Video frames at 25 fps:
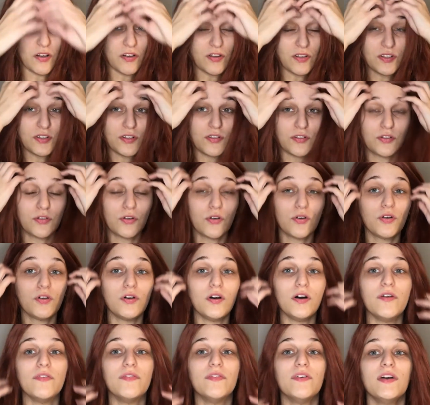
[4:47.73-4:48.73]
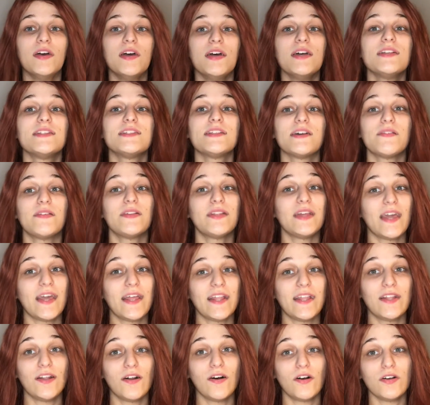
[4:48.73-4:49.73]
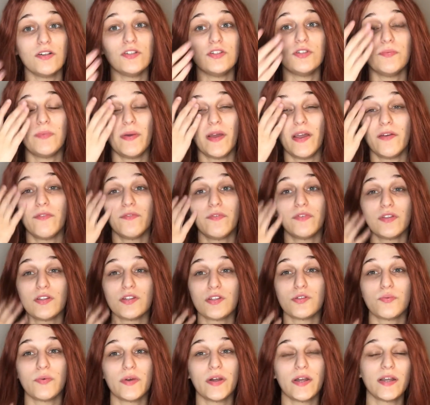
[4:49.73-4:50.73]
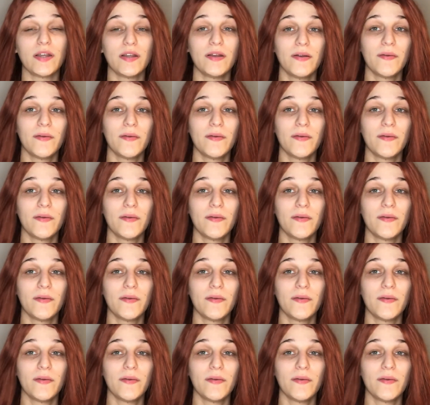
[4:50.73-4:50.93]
So a total of $70-80 you're paying for this wig.